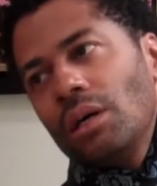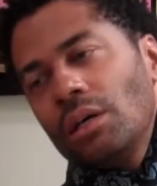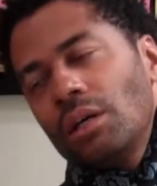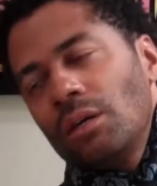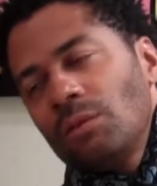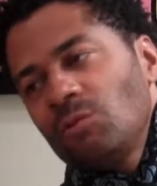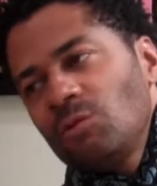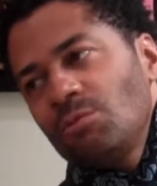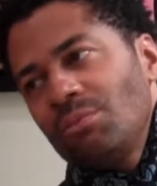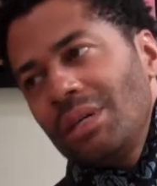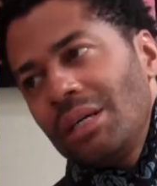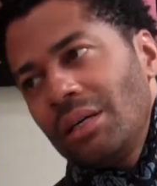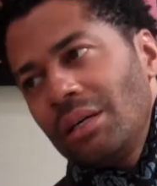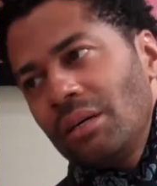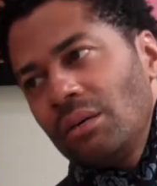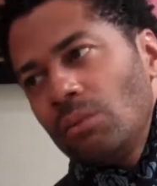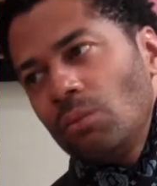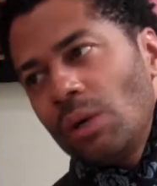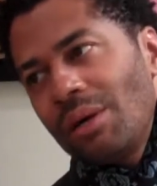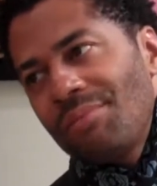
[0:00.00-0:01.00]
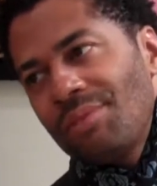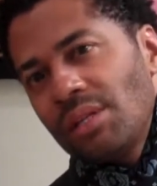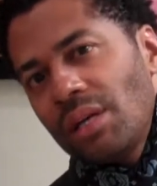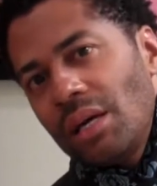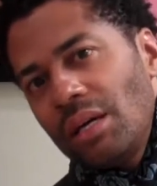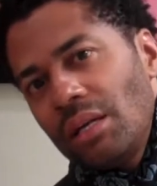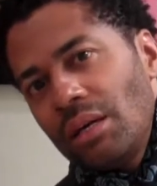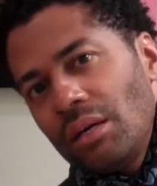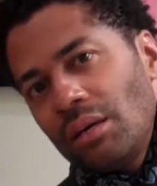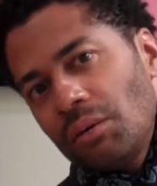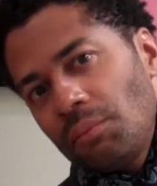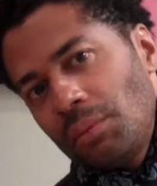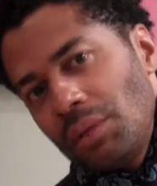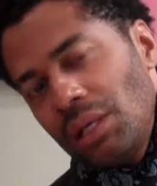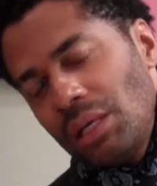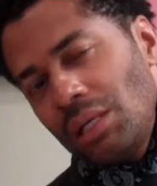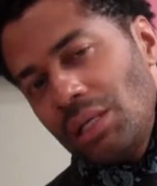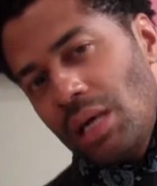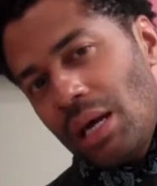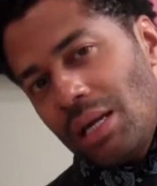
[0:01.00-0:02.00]
Come to my website,
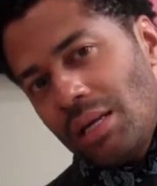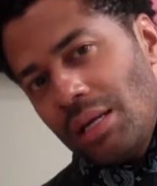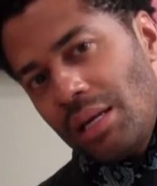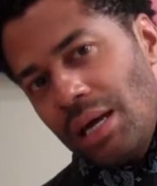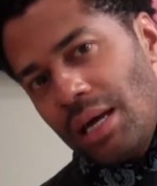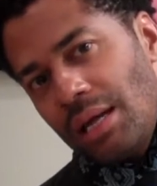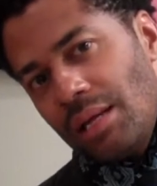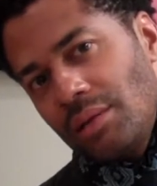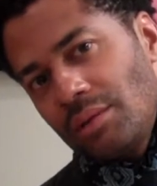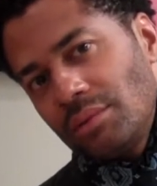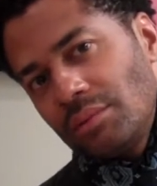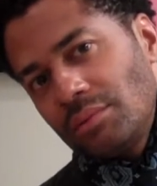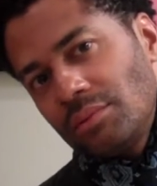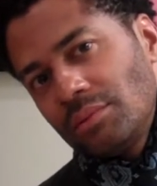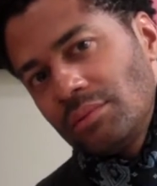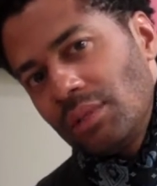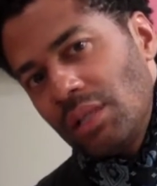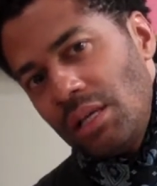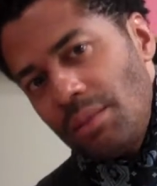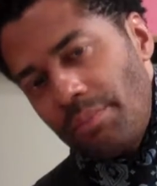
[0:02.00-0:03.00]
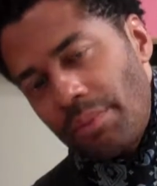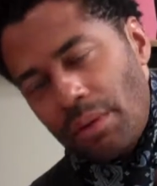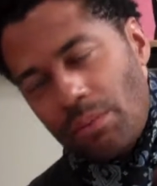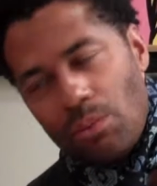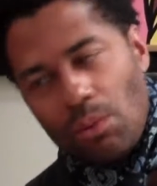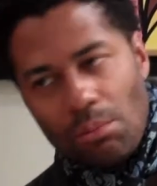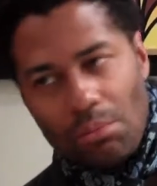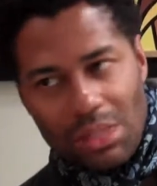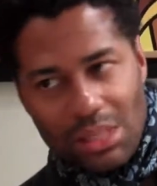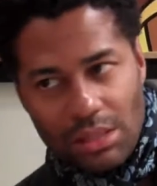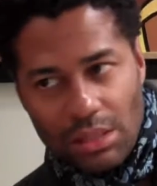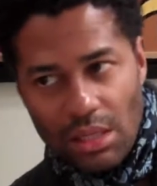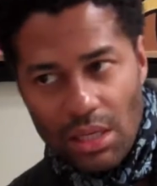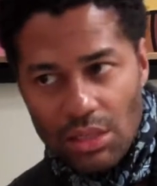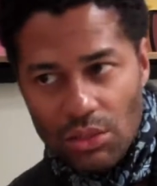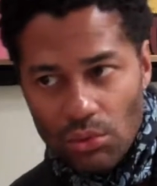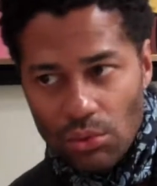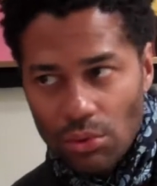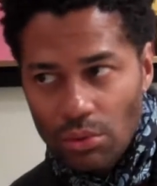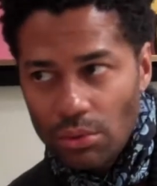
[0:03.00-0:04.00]
ericbenet.net, and keep up with my
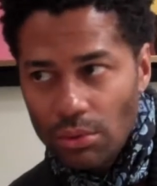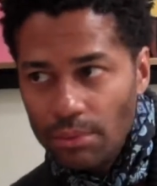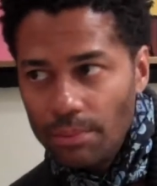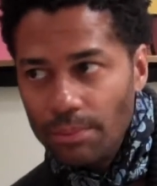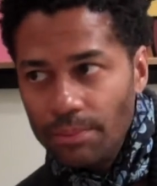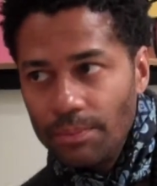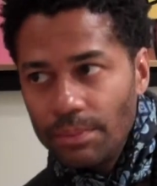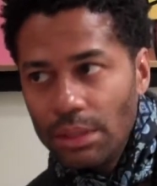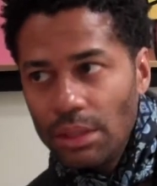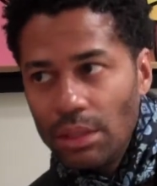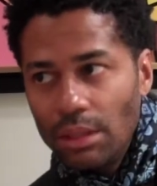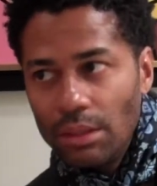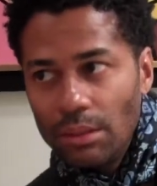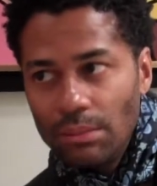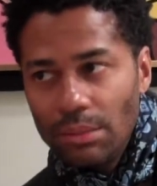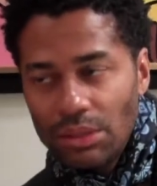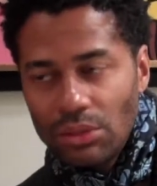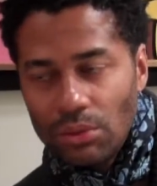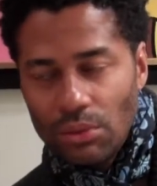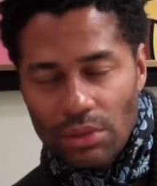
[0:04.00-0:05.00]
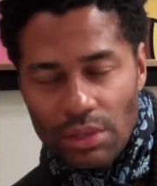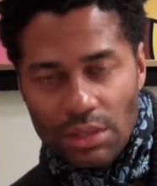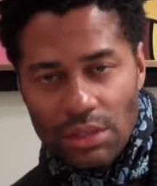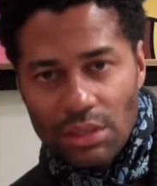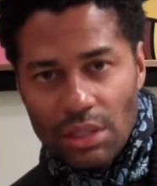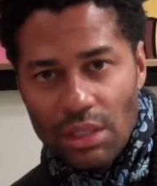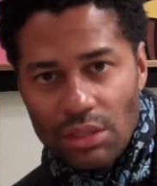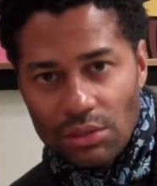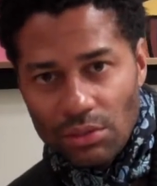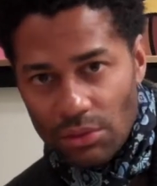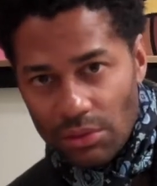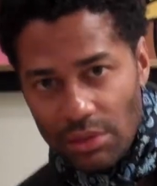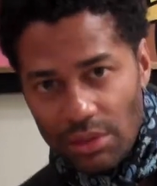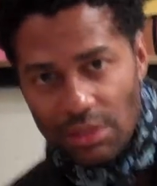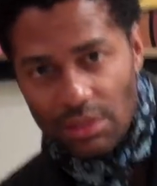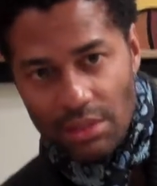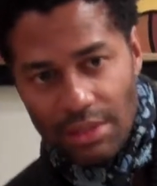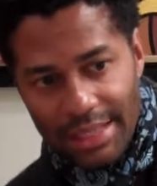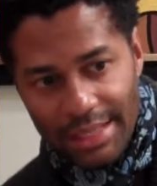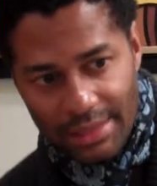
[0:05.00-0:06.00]
schedule, my touring schedule,
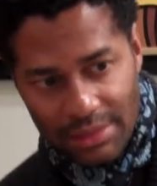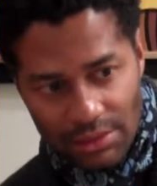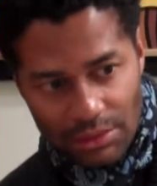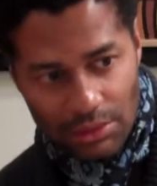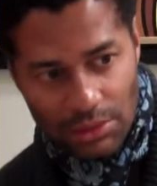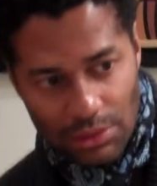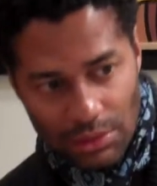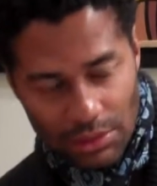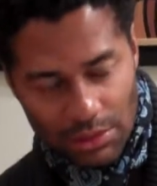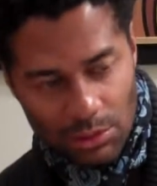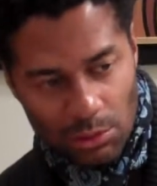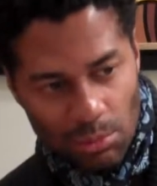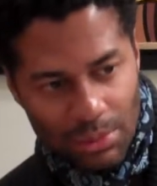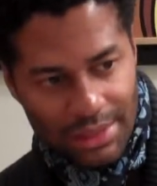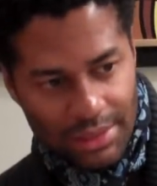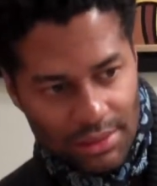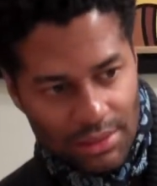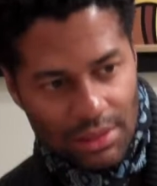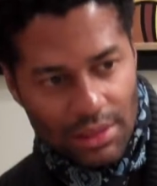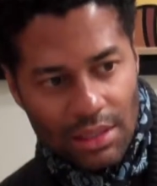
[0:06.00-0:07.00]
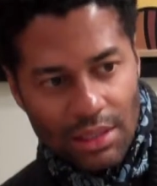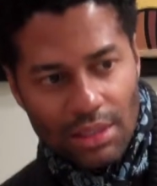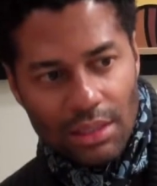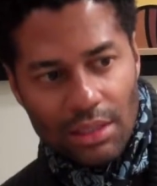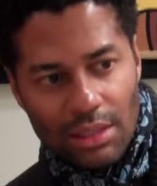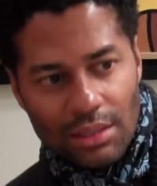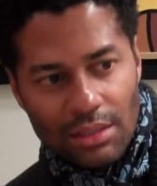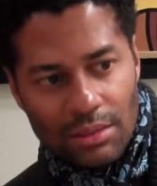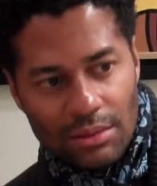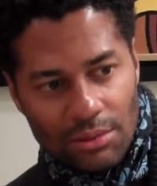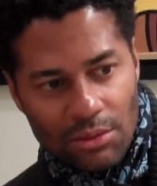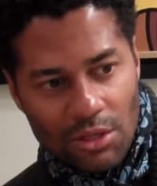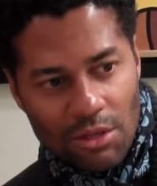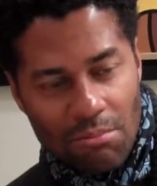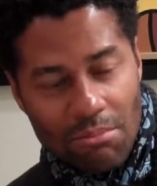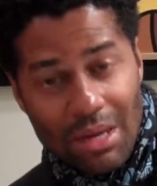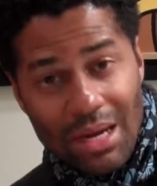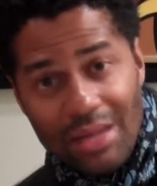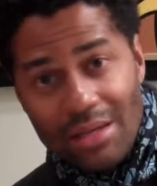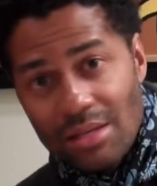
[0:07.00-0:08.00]
international and domestic, and you
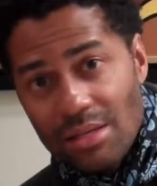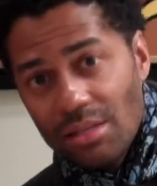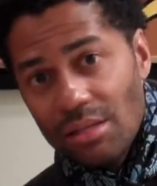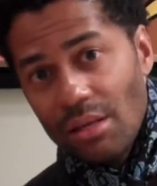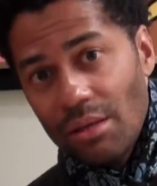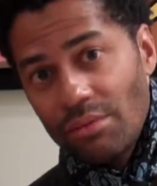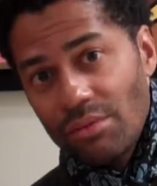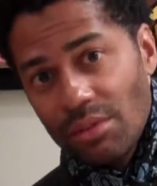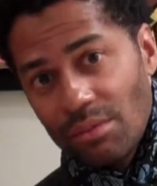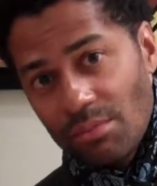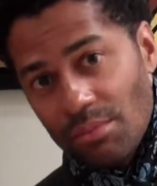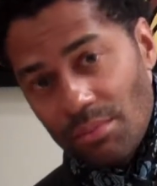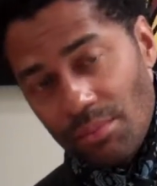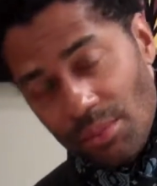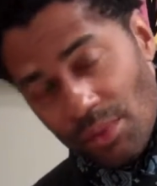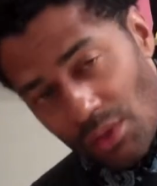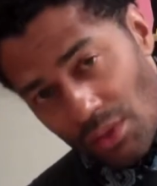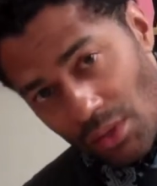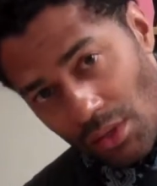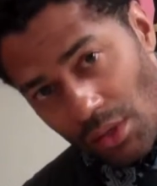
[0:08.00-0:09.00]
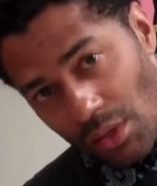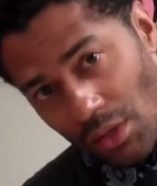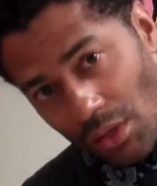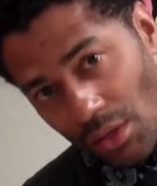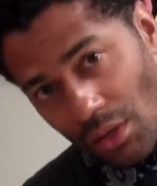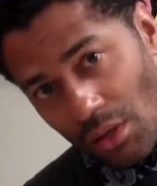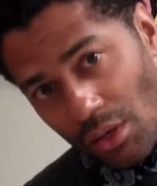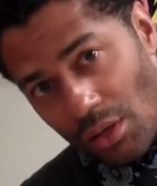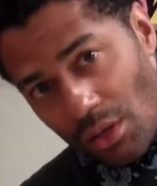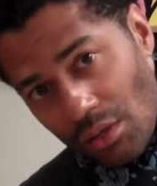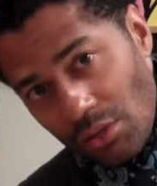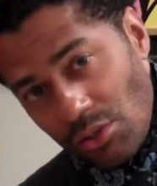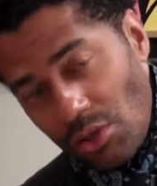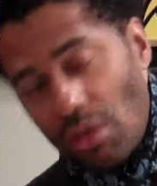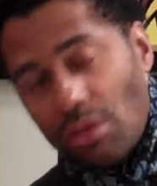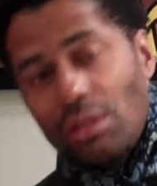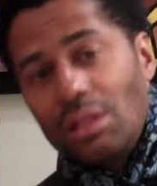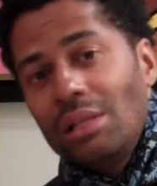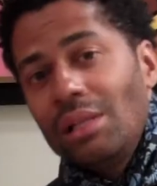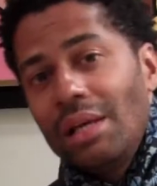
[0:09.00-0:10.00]
can buy yourself some
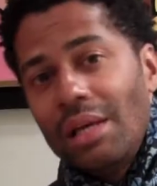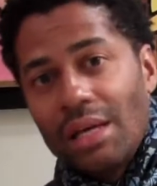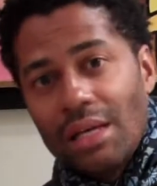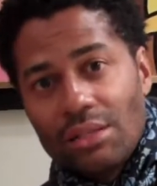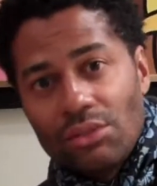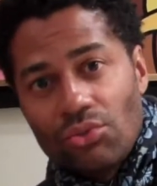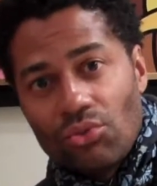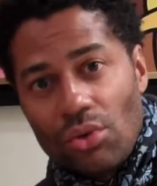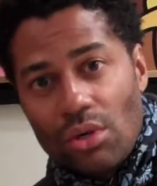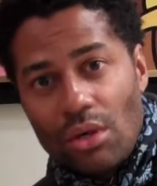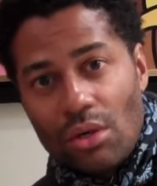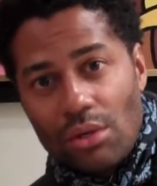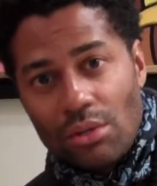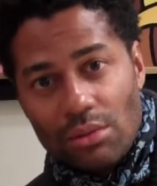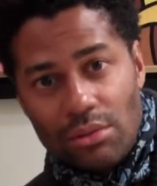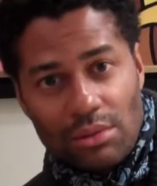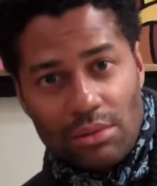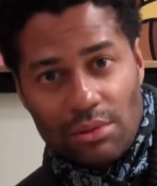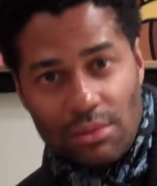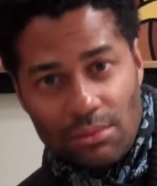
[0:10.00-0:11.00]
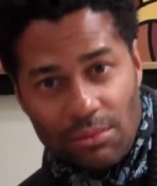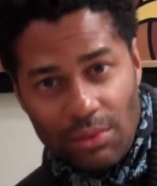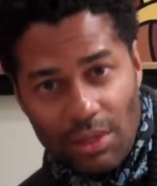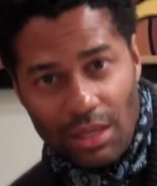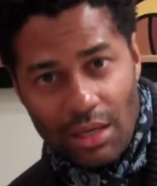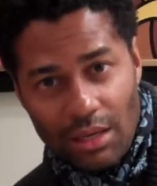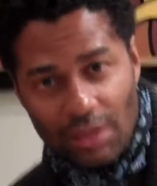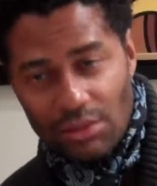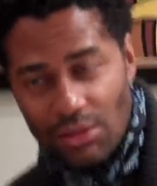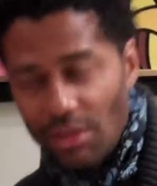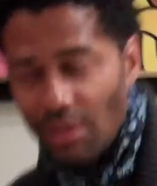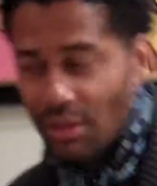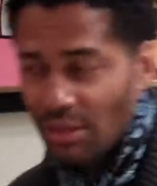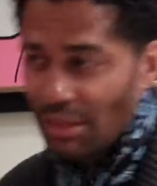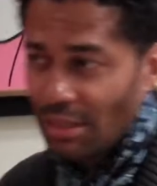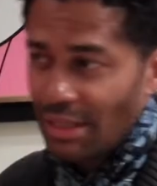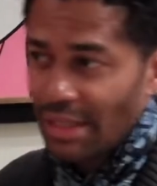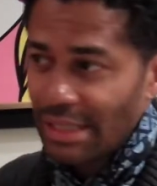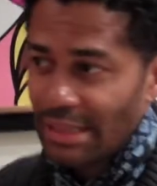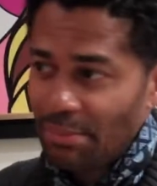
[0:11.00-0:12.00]
Chocolate Legs draws. We got our
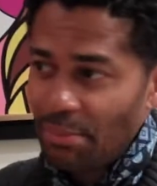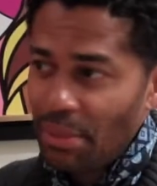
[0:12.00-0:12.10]
Chocolate Legs